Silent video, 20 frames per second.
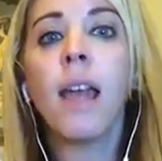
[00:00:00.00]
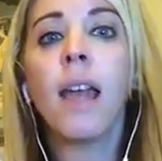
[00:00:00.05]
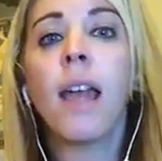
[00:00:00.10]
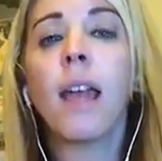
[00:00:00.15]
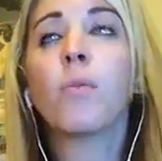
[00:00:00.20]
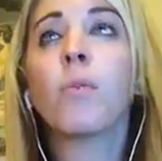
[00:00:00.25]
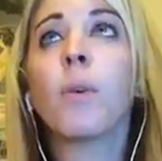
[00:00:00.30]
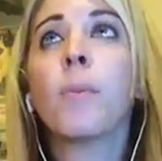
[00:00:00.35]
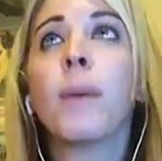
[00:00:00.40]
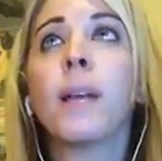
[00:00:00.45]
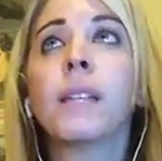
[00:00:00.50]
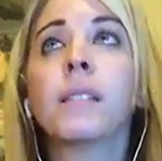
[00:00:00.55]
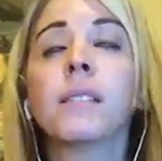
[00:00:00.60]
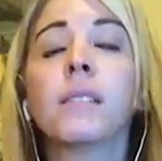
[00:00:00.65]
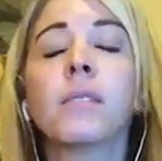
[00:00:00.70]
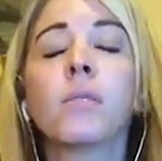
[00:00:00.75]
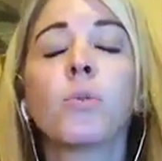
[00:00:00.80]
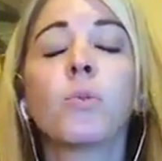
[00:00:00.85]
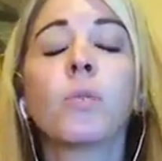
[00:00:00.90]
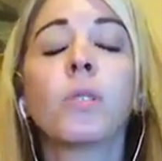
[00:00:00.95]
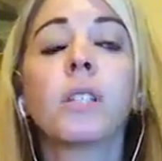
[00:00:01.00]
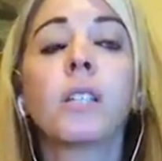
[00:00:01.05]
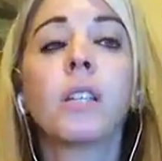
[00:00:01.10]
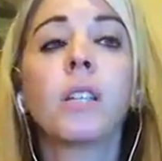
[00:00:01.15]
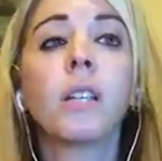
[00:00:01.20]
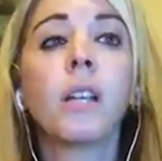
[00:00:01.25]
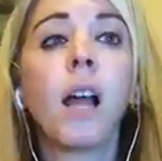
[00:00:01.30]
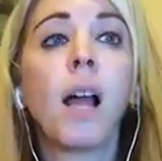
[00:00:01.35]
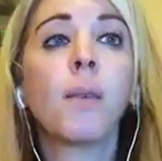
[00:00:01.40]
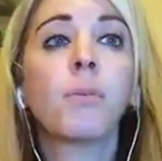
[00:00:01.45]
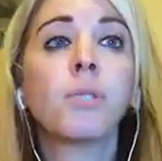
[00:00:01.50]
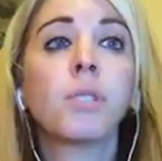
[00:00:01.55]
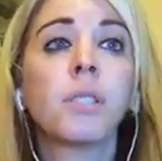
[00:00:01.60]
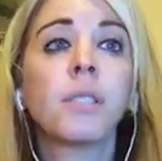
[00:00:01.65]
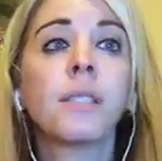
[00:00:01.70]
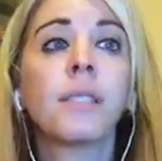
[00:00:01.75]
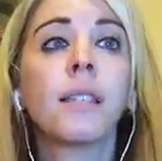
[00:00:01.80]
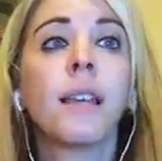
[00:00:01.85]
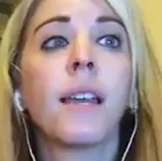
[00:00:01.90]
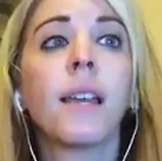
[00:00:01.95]
And what makes this a really good
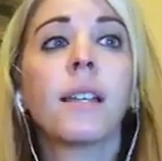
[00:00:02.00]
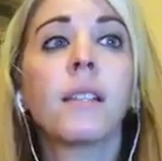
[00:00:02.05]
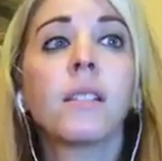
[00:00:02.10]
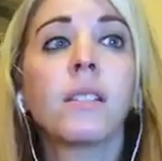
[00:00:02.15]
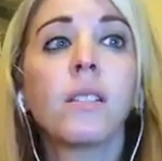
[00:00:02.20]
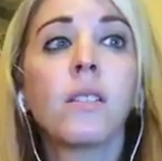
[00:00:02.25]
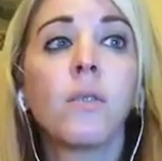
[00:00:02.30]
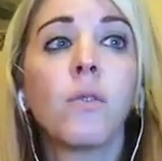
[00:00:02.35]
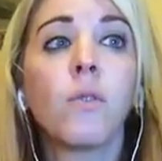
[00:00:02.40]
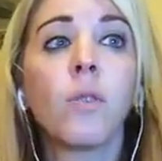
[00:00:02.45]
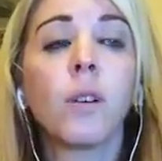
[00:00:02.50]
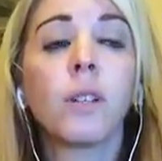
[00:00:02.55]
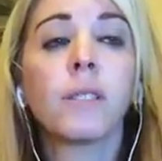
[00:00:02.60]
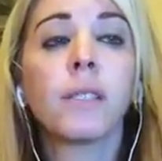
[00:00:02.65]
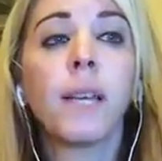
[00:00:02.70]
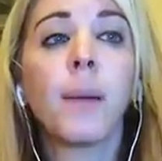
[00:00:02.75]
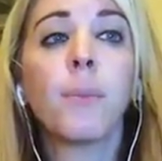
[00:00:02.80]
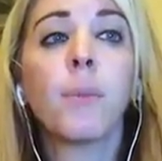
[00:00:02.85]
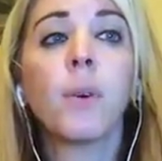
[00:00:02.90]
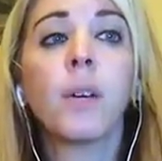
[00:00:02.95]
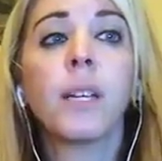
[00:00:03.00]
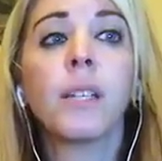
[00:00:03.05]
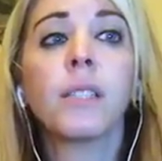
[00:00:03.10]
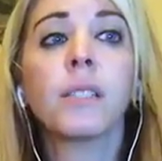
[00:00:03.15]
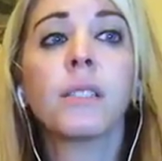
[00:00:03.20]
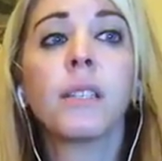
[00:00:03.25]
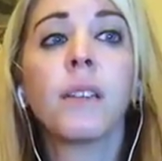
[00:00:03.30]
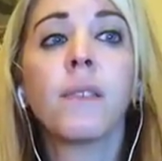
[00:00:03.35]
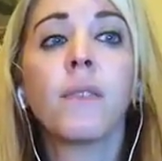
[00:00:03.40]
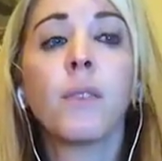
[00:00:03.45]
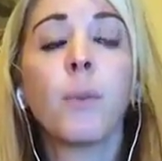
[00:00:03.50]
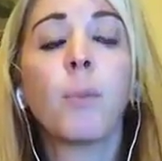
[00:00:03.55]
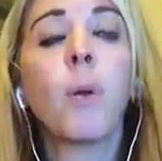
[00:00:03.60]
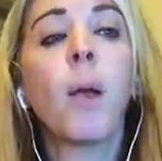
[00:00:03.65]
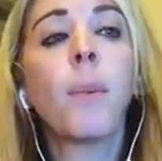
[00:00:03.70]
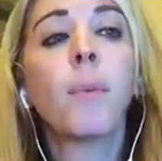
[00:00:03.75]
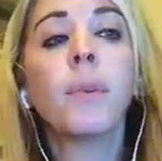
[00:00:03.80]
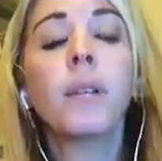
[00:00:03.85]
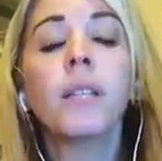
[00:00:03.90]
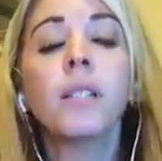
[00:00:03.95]
option, say, for example, is if the
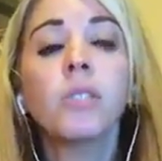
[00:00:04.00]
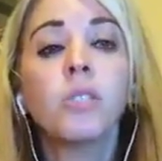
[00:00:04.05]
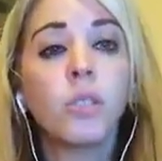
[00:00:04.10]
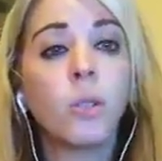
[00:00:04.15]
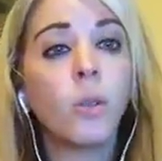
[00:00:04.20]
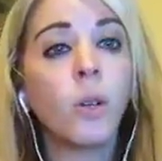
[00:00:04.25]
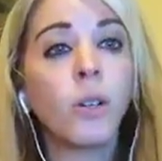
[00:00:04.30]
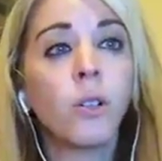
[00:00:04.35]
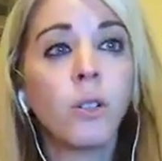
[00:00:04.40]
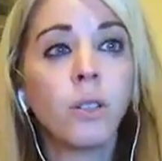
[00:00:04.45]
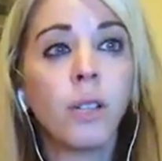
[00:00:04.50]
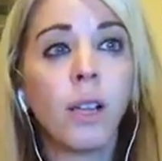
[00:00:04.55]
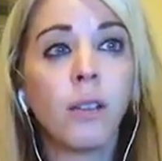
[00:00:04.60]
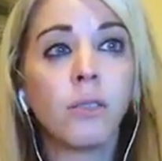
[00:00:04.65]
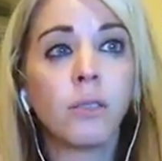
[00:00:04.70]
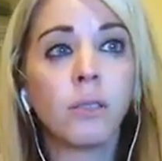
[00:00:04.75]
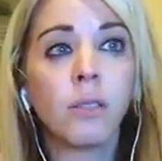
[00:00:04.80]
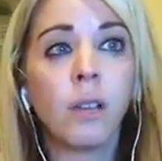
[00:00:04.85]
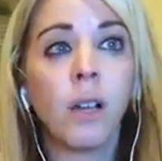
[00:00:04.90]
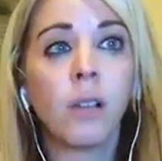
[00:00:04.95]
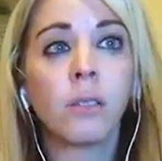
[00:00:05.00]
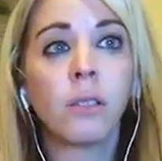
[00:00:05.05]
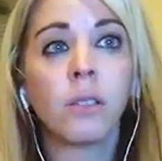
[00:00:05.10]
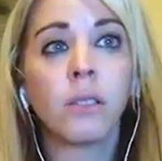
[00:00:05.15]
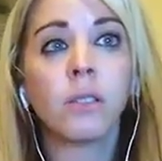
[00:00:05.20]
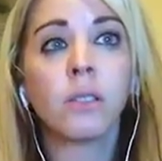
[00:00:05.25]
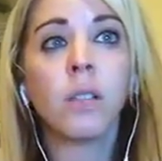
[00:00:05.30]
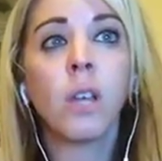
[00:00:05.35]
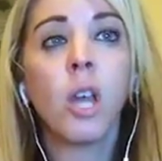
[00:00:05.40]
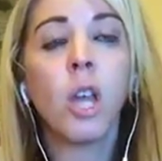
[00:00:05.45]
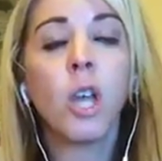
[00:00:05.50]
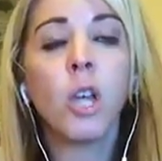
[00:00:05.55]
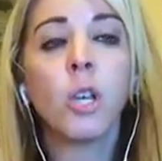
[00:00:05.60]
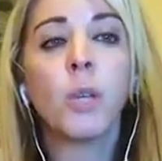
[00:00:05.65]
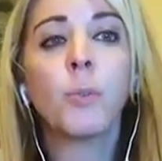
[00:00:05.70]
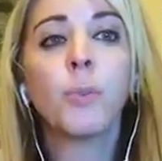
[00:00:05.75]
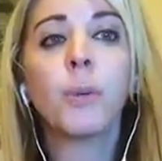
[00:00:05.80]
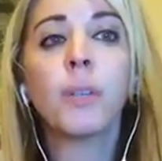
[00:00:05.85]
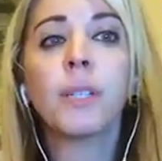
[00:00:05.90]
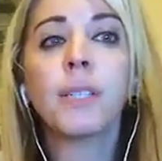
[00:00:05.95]
property is $200,000,
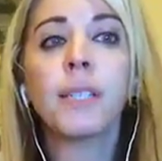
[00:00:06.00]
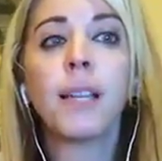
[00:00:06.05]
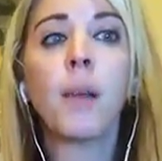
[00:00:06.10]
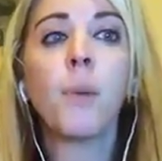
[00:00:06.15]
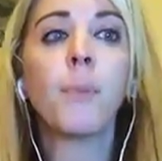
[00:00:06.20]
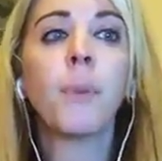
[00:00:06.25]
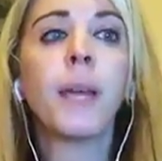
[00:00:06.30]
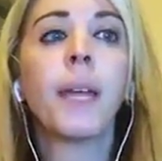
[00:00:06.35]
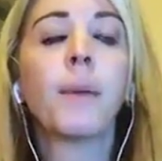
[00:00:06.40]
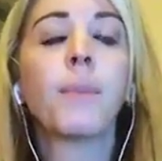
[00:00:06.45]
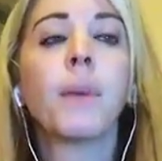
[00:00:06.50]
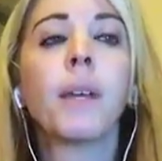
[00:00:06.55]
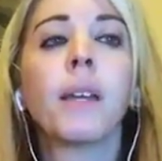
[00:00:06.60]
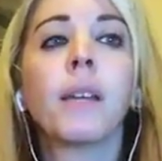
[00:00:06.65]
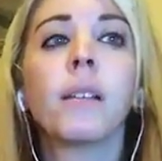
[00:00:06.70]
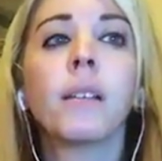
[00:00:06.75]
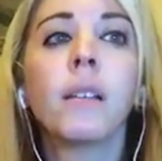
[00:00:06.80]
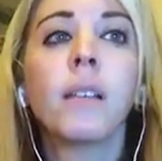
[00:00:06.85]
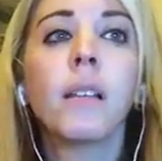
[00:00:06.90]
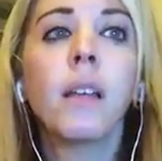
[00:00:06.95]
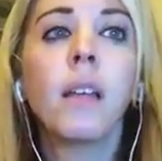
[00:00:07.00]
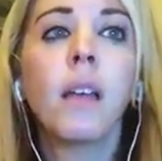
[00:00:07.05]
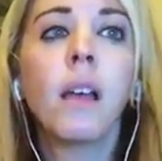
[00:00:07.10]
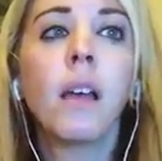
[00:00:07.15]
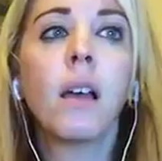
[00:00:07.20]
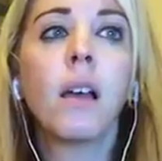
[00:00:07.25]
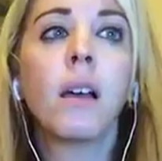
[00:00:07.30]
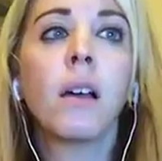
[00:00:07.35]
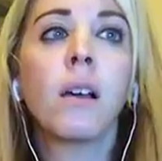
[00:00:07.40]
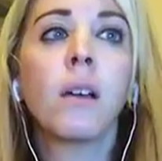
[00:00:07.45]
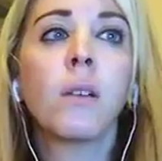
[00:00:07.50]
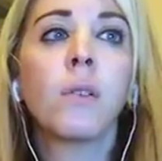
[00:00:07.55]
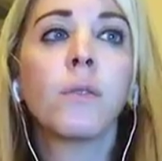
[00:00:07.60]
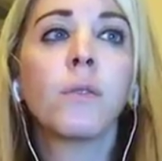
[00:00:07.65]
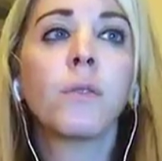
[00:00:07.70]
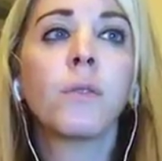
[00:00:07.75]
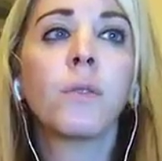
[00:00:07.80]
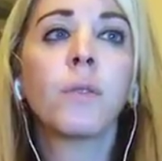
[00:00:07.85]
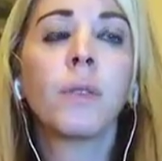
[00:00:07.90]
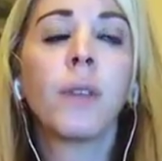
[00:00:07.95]
you put a down payment
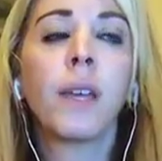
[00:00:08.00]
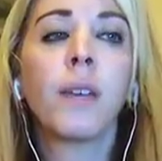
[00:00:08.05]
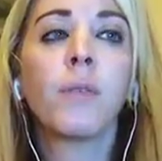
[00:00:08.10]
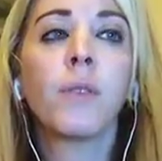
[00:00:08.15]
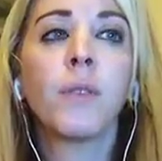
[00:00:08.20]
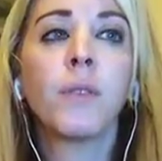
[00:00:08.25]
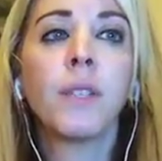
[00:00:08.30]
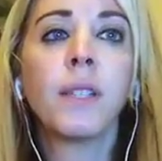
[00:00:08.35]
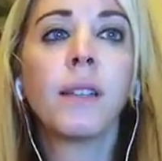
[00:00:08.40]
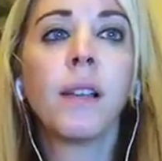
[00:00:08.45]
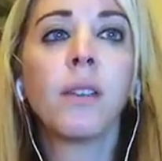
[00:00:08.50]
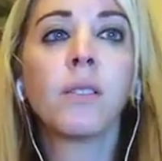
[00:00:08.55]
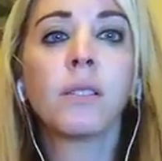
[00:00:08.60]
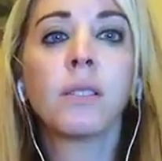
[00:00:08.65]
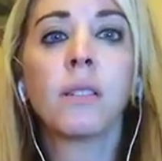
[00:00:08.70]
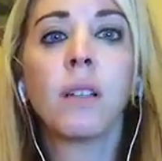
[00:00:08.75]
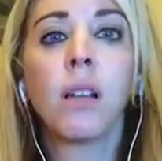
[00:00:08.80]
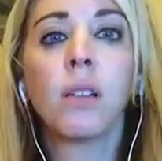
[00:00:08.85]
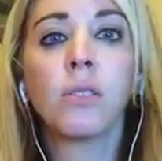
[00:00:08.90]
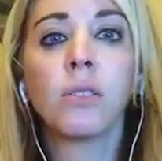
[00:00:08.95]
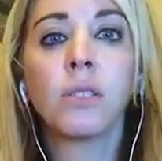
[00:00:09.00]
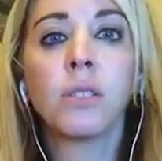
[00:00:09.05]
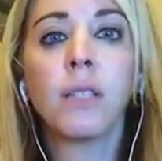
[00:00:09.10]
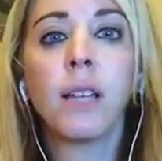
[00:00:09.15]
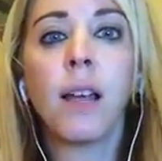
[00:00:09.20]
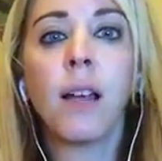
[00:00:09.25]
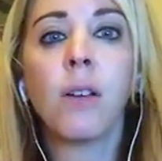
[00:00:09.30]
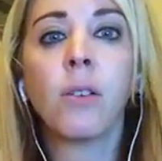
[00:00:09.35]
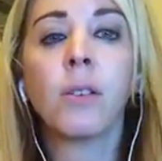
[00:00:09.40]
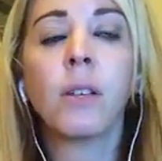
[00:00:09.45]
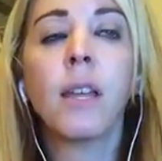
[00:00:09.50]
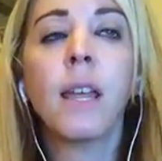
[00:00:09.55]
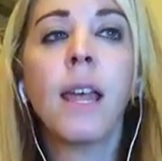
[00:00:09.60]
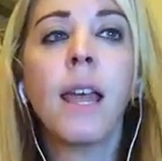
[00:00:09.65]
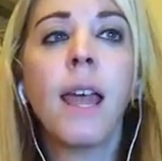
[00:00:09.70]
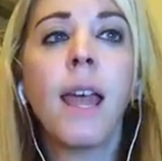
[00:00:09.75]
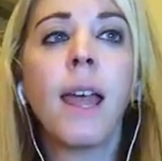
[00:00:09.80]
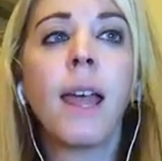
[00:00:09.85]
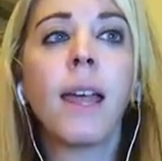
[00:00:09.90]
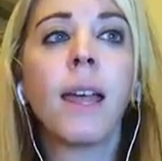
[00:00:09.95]
of like $50,000 down,
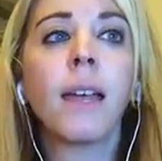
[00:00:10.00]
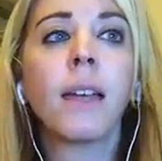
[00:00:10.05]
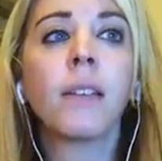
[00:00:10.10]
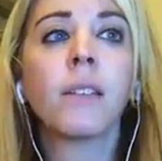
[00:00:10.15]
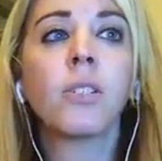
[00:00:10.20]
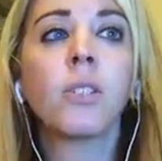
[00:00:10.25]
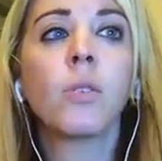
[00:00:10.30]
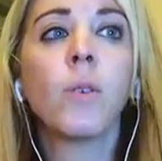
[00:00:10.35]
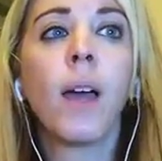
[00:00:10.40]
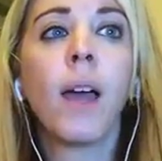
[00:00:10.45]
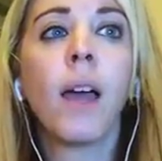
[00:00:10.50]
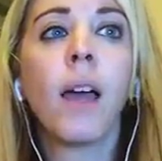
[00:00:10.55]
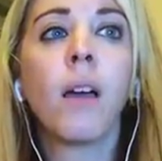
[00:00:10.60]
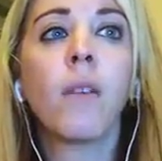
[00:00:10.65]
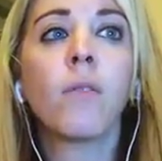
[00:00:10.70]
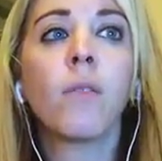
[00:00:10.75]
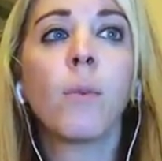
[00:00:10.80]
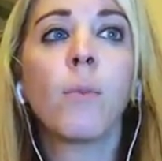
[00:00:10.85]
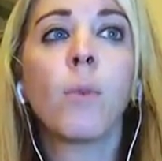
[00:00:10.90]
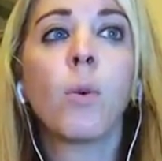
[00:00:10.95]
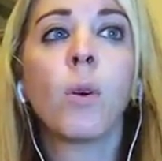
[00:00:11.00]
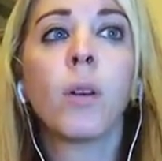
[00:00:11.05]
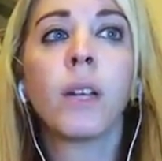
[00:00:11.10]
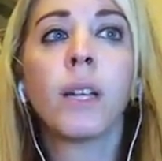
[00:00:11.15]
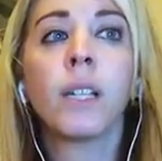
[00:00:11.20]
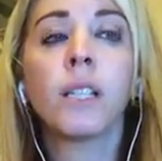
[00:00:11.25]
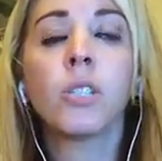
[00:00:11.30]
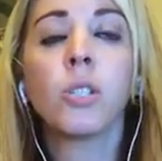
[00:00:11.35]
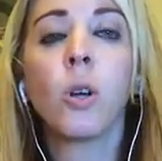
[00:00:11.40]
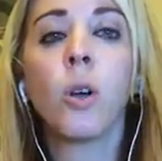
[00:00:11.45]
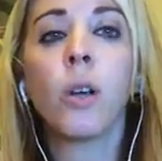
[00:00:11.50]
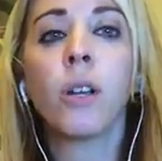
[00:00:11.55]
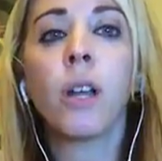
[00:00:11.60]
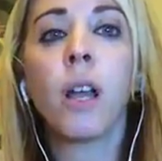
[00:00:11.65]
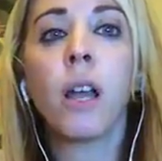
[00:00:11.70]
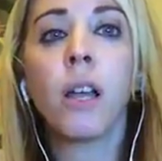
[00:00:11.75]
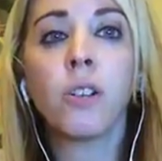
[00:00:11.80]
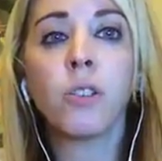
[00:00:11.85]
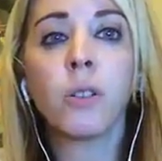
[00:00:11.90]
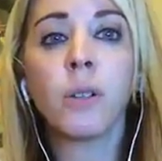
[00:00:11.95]
and you have a mortgage on
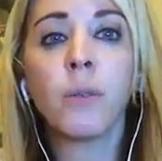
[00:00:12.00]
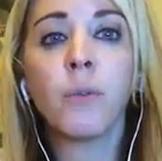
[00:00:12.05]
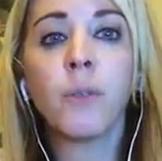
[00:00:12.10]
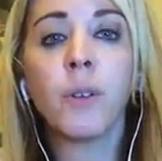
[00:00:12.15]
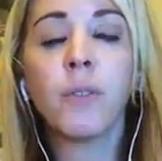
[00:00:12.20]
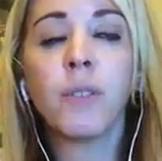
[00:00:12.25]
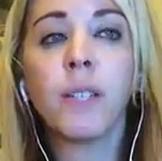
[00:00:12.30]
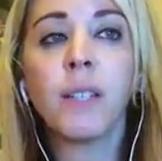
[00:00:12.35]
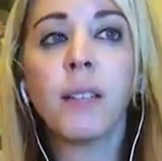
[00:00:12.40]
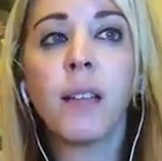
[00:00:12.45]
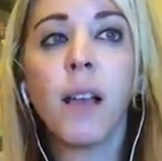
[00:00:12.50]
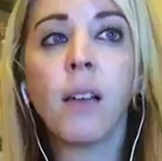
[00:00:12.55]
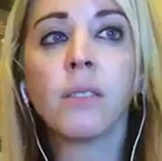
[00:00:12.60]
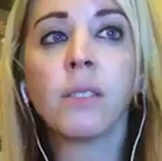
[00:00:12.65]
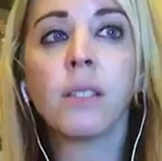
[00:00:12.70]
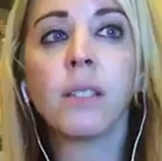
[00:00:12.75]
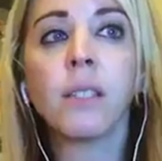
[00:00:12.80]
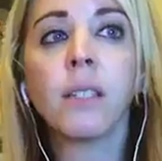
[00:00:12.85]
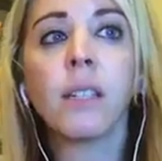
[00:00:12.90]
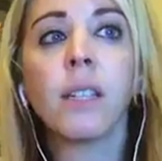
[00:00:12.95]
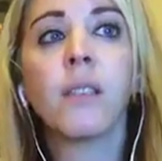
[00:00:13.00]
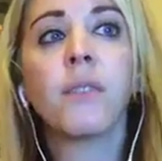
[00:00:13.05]
$150,000.